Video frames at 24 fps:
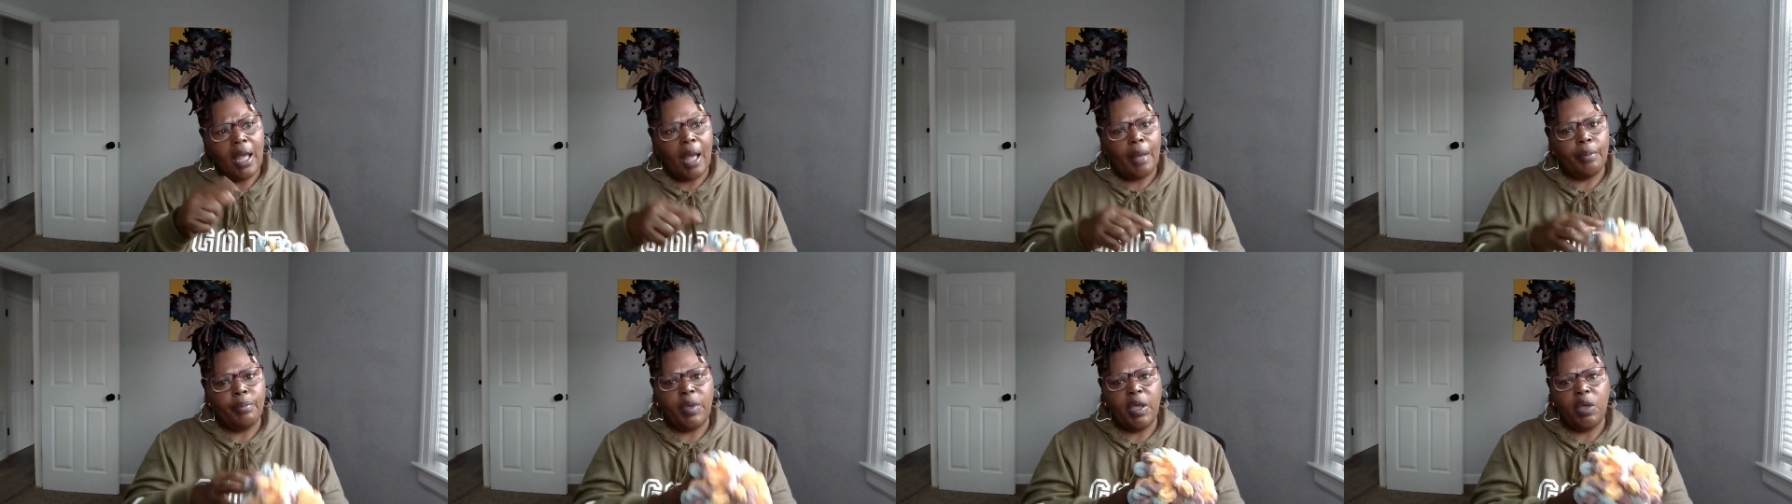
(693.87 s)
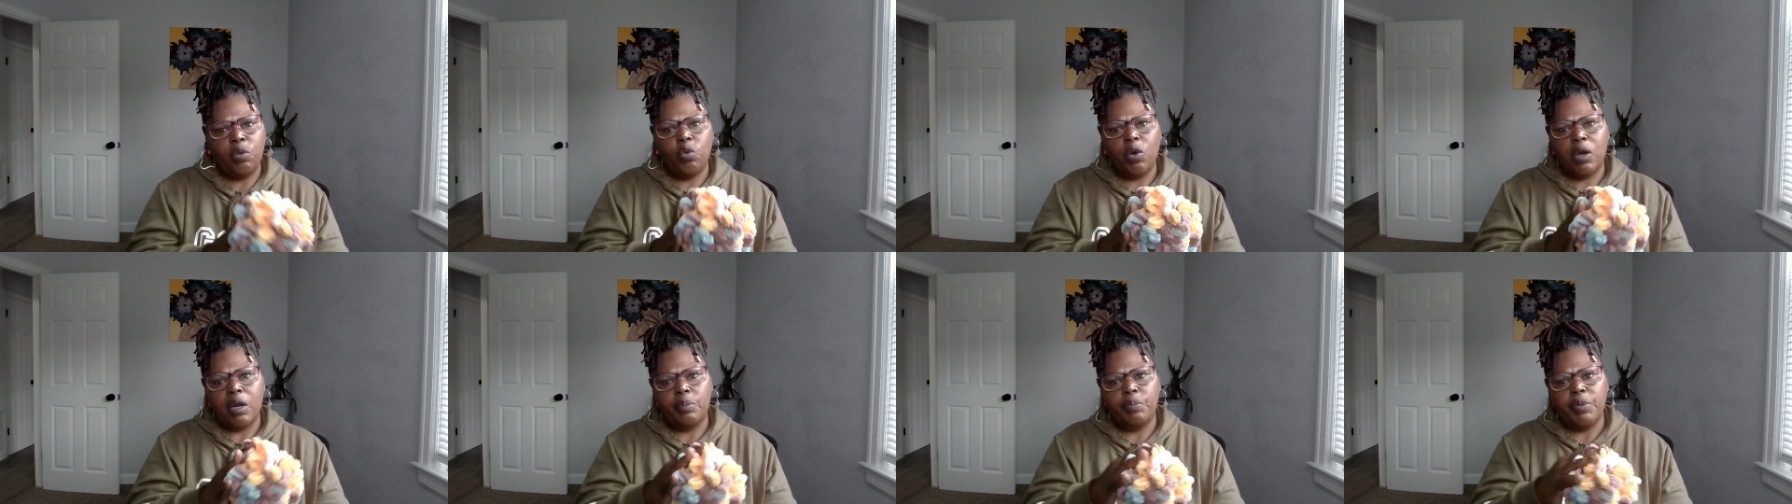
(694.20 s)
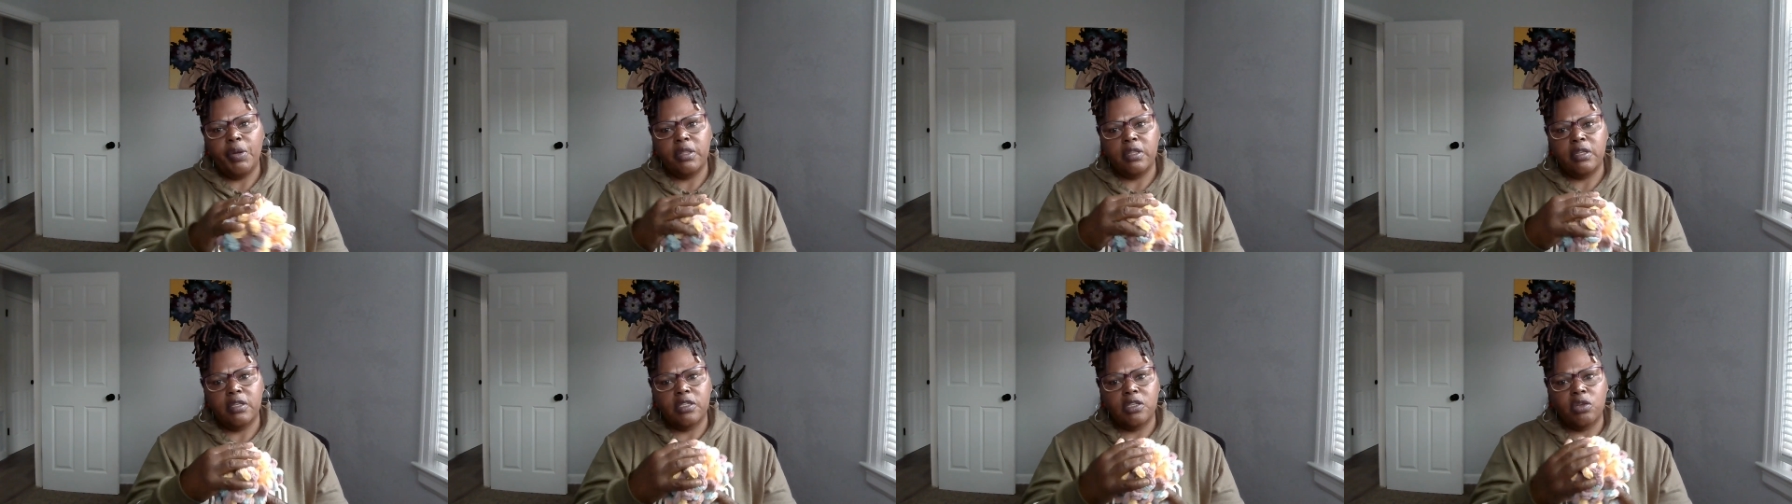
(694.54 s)
I may want to
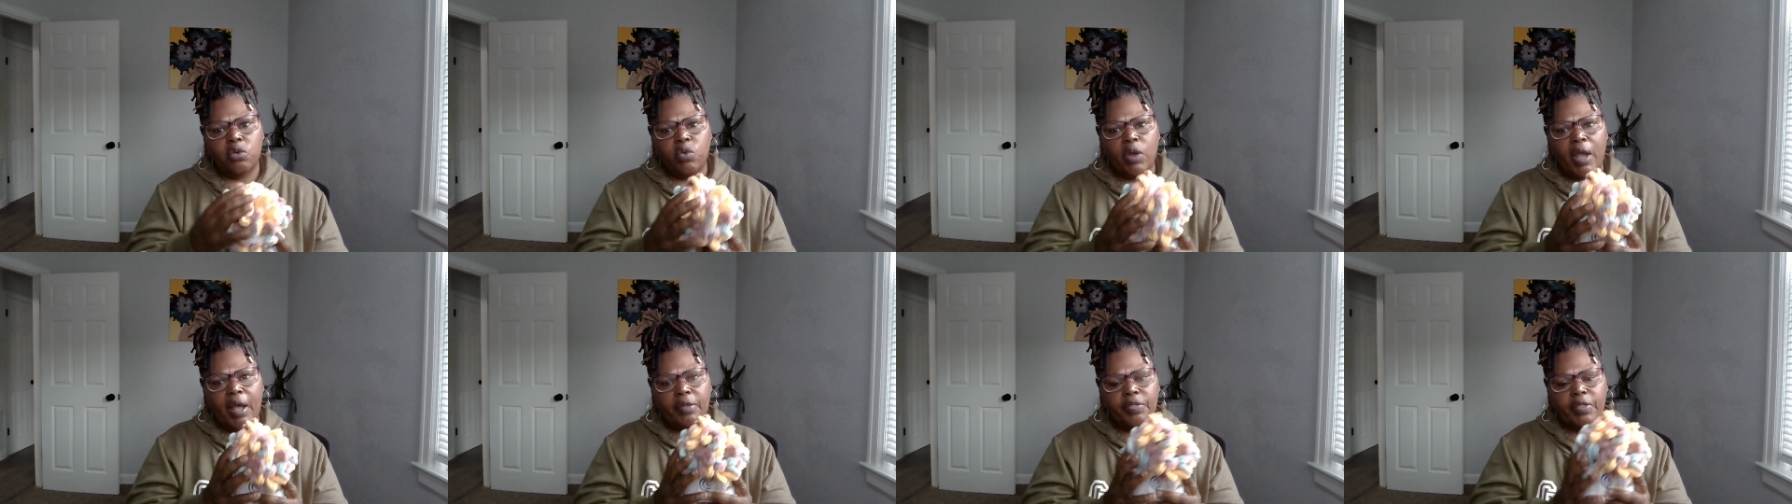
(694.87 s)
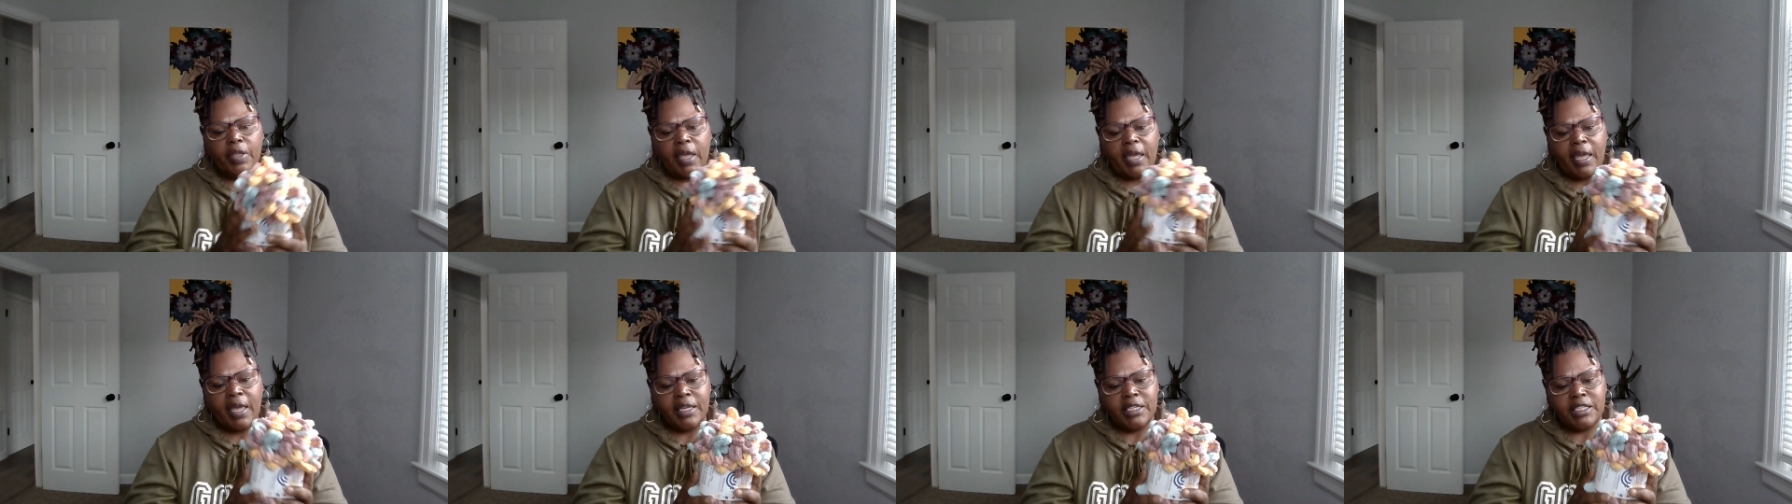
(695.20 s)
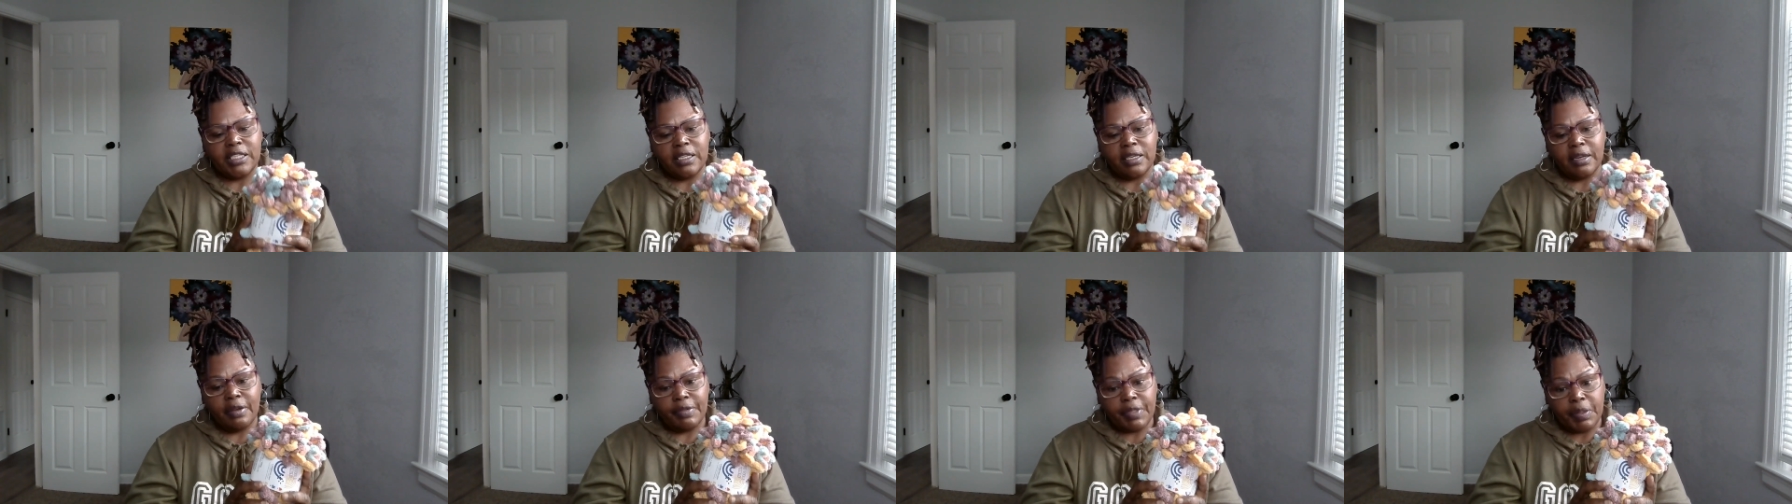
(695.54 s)
put this around the
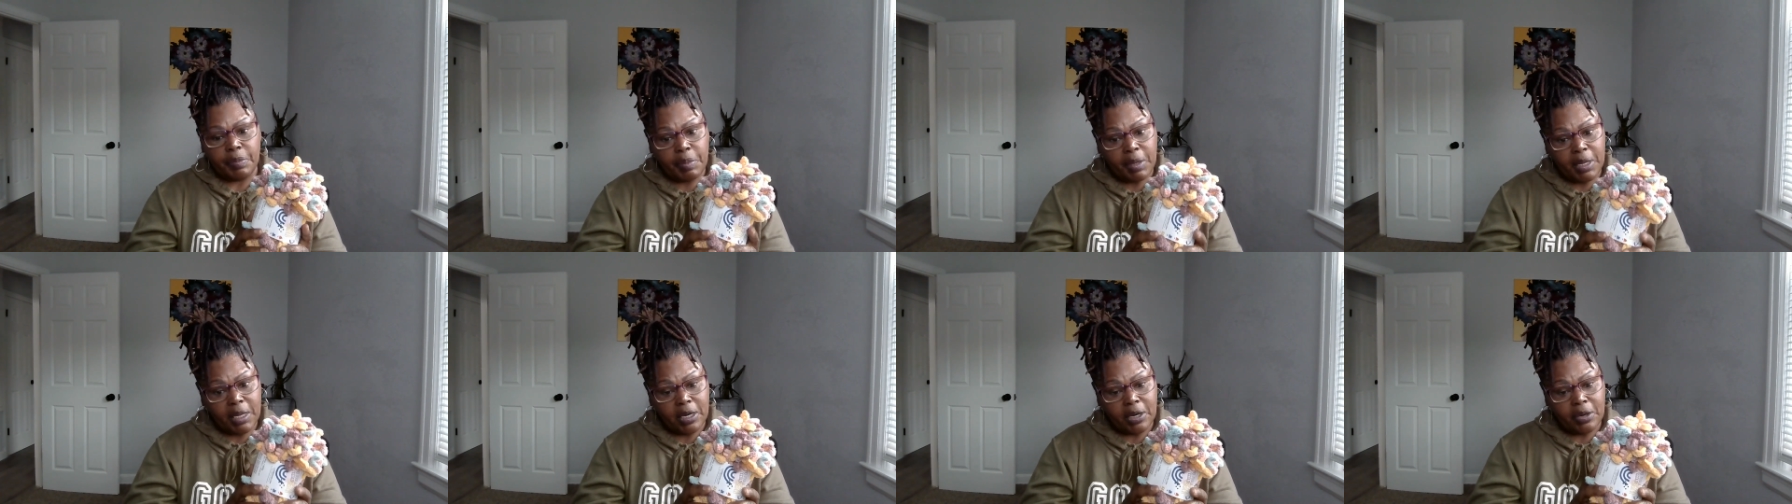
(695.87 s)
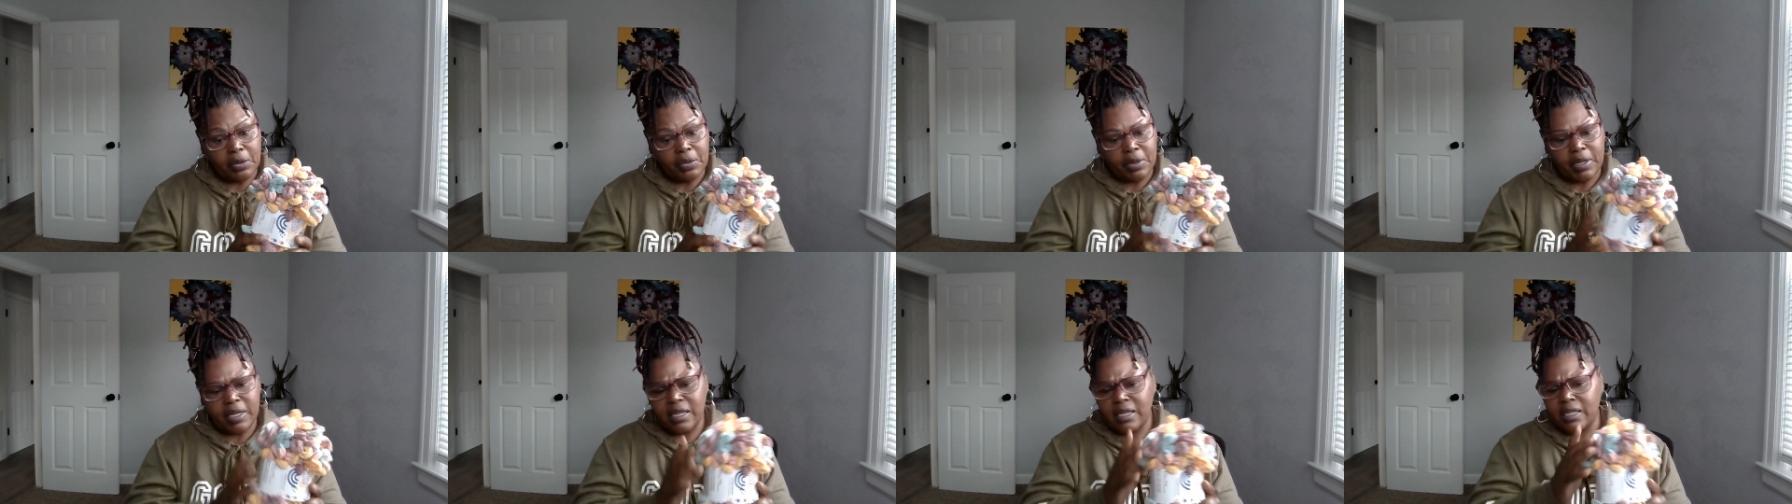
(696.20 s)
edging of the pillow.